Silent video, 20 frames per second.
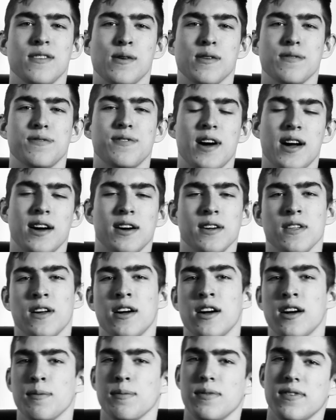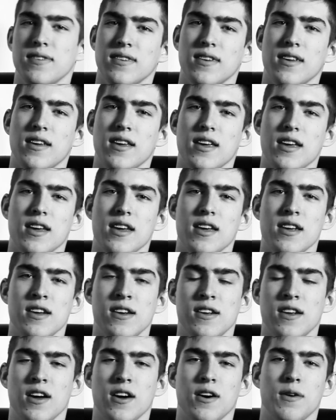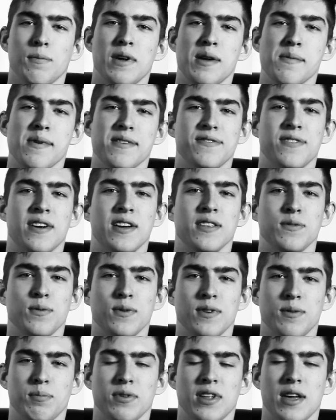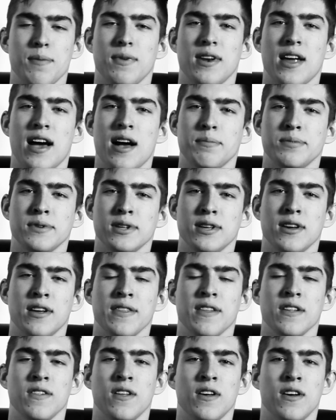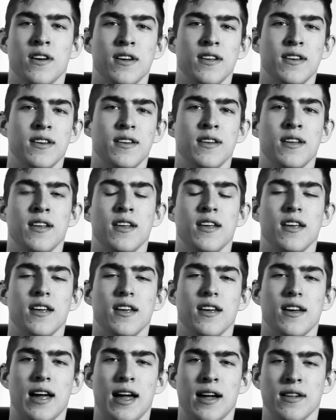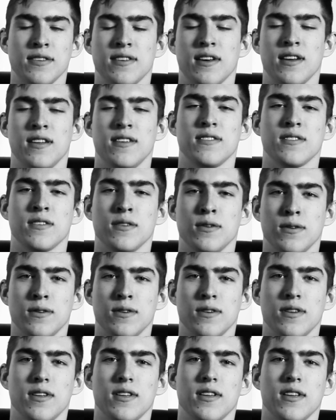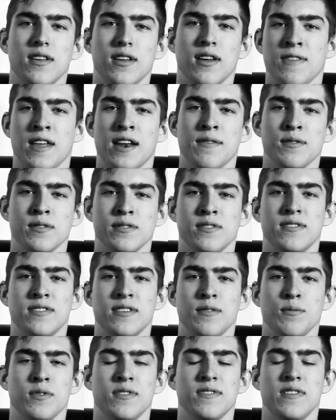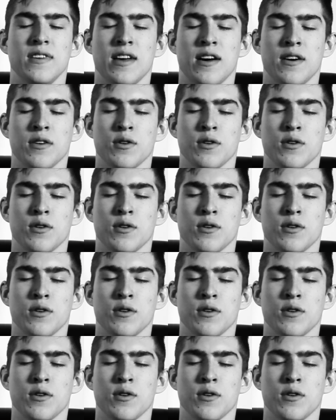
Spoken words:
Throwing fire alarms. Me and my friends would play Monopoly on the lawn outside of school. then everyone would see